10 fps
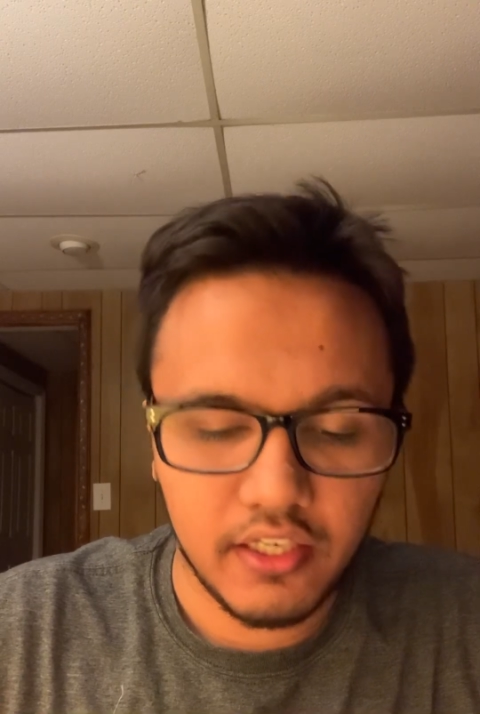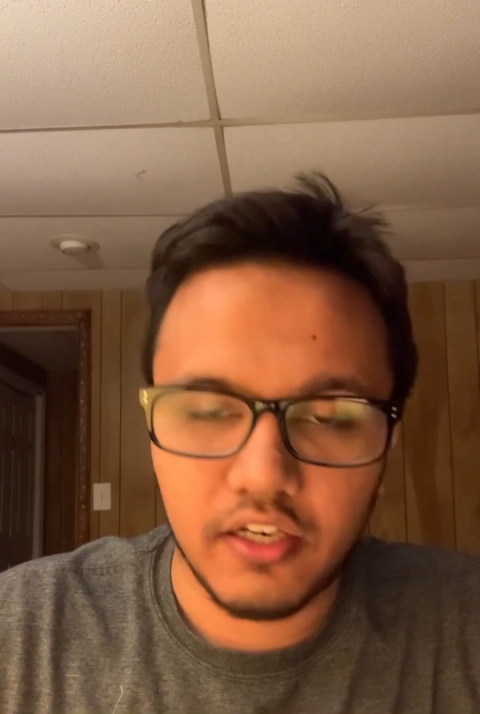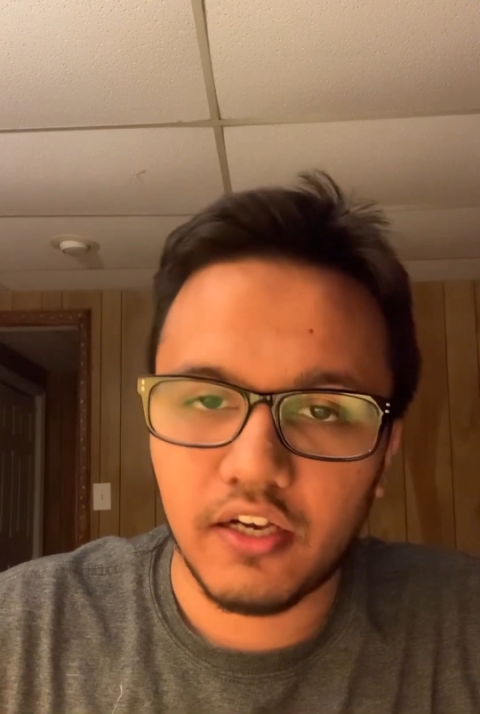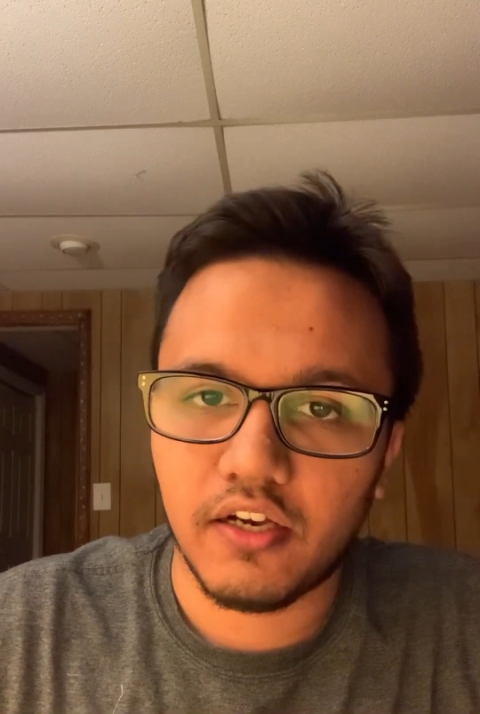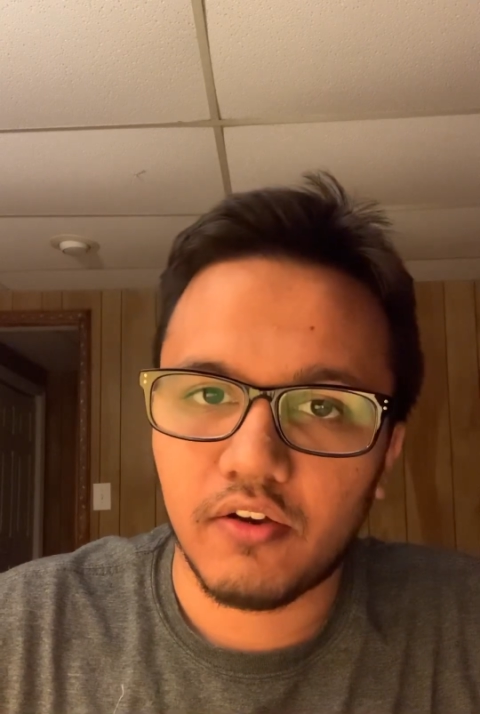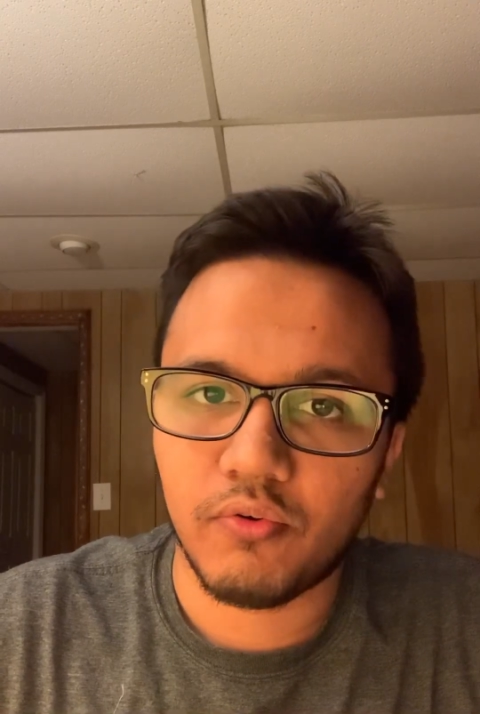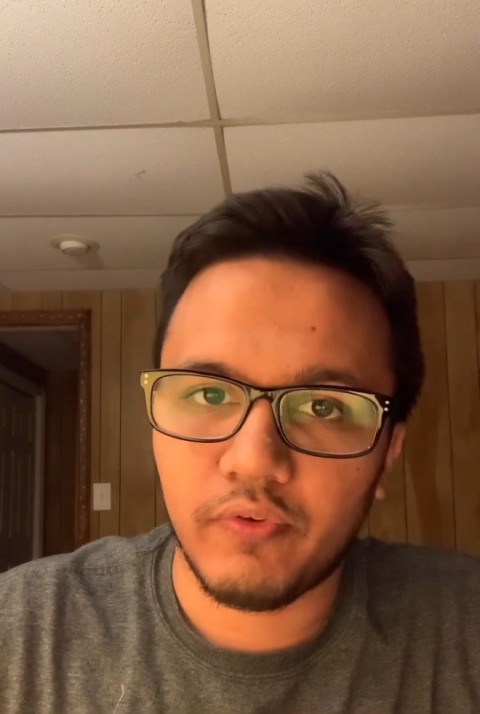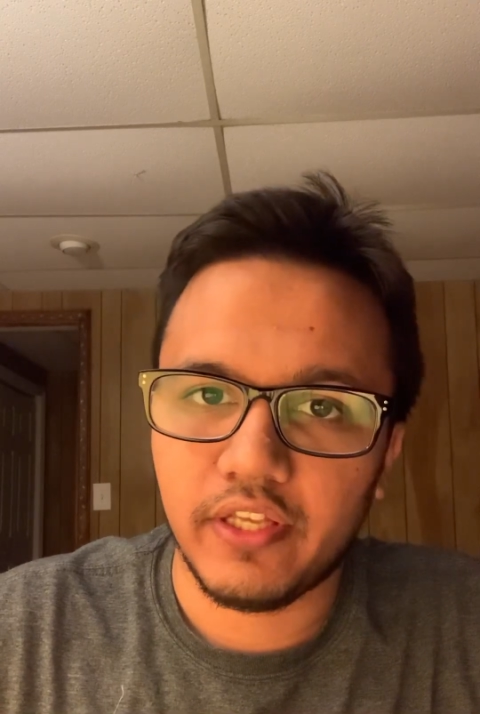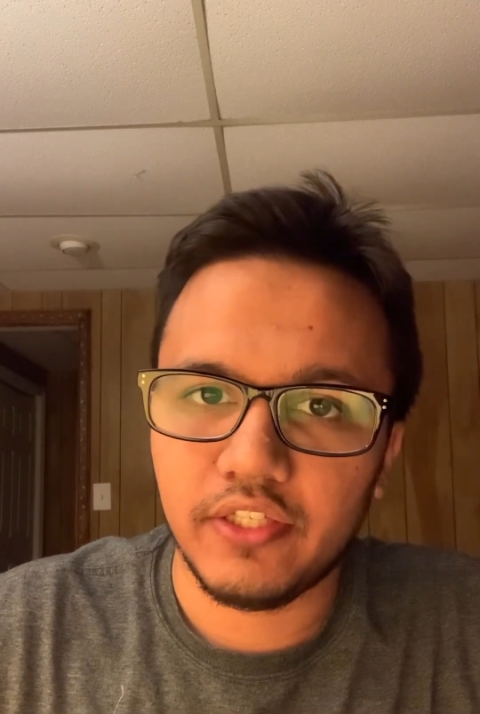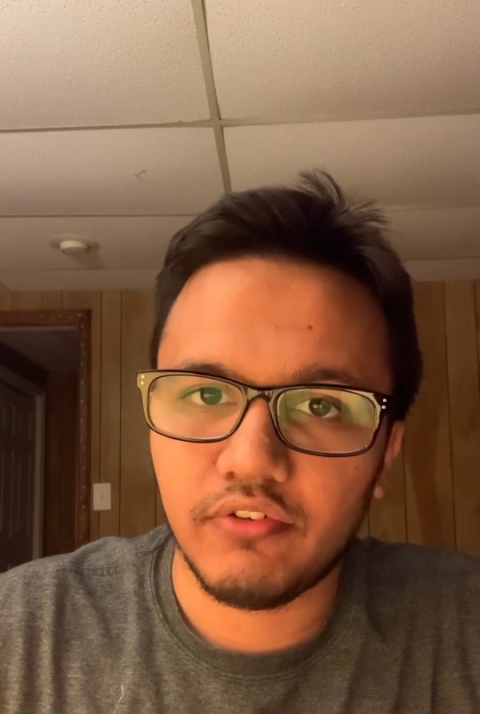
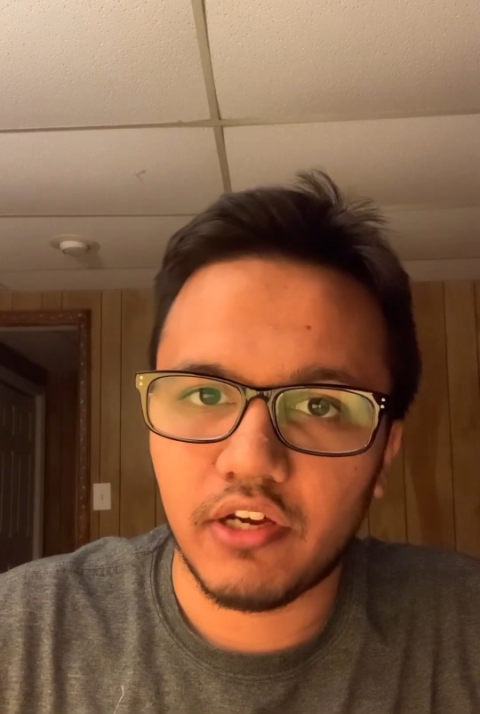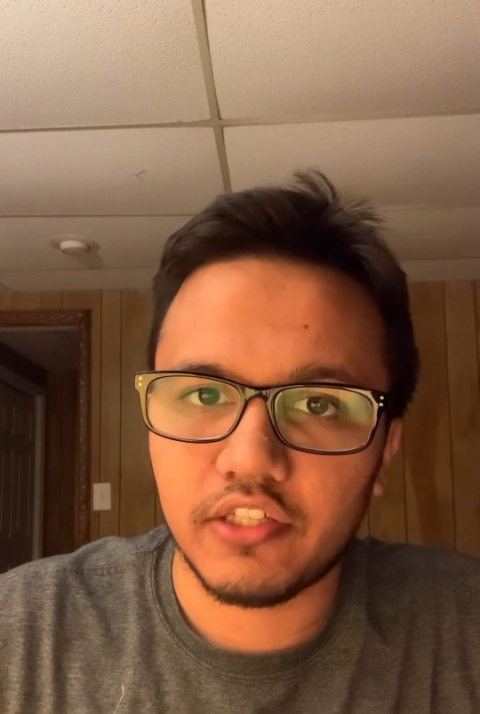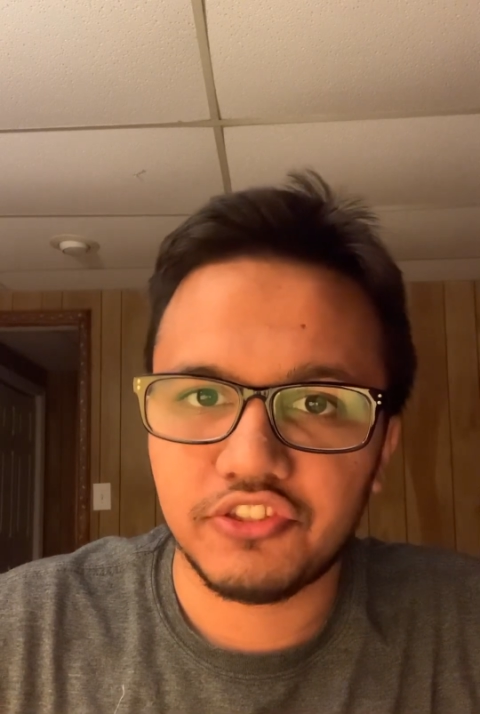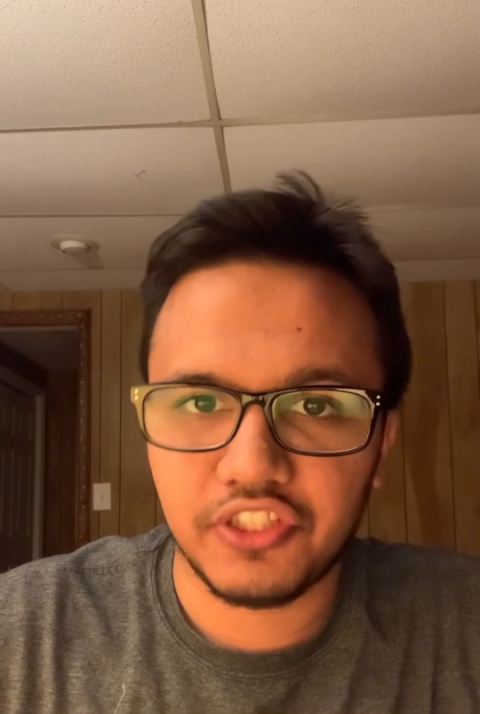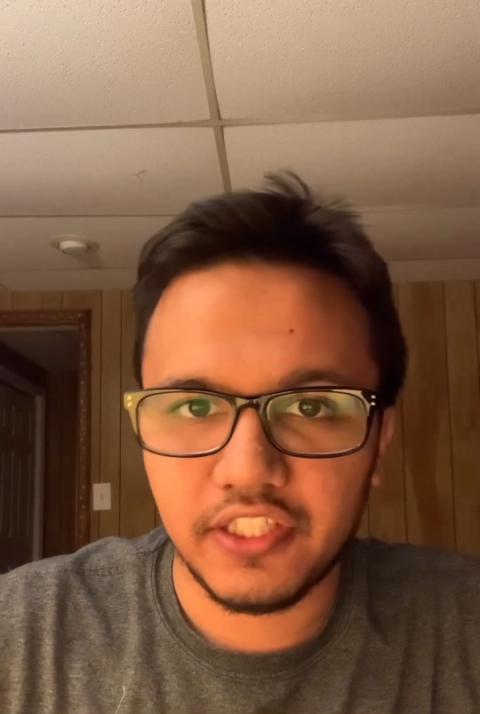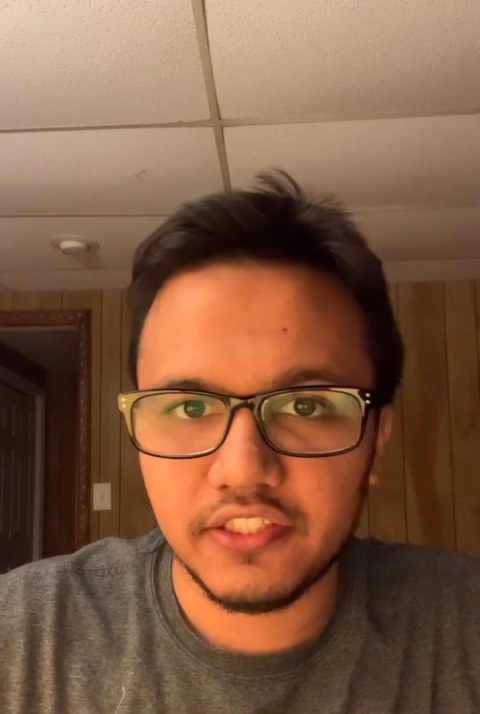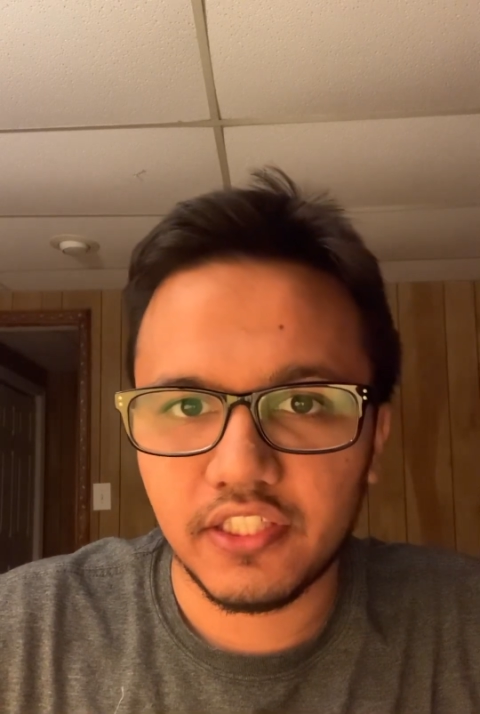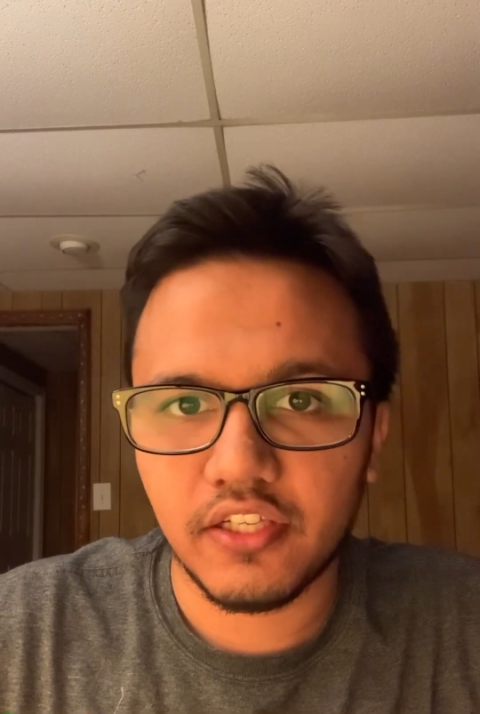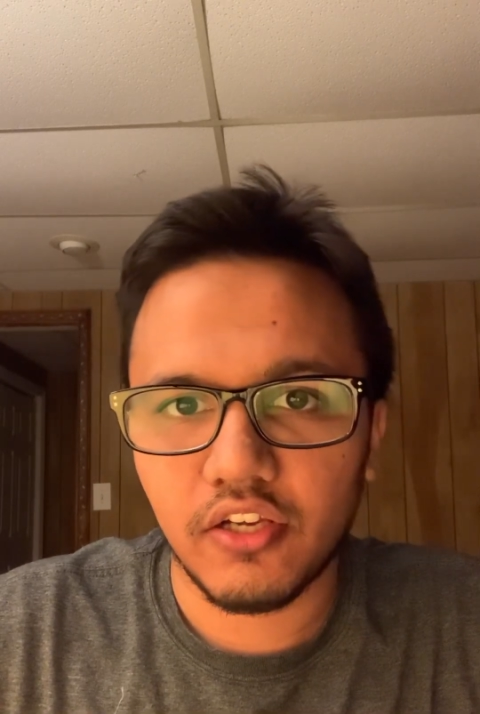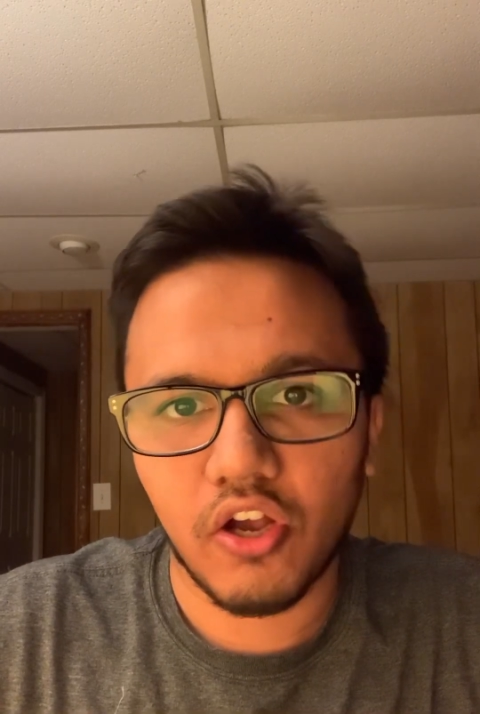When you are changing